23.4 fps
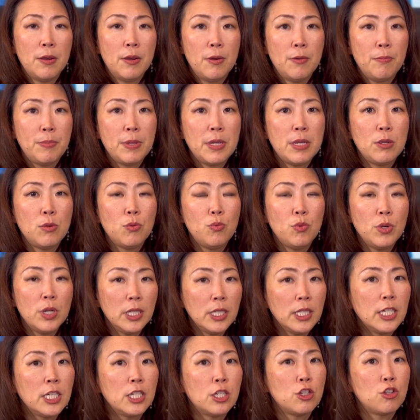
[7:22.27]
being
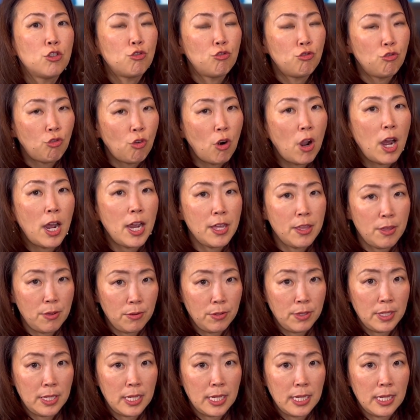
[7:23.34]
willing to try those
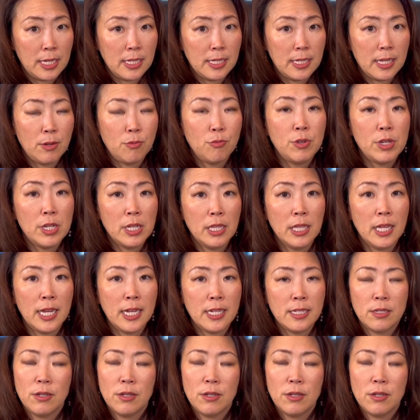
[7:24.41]
things and realize,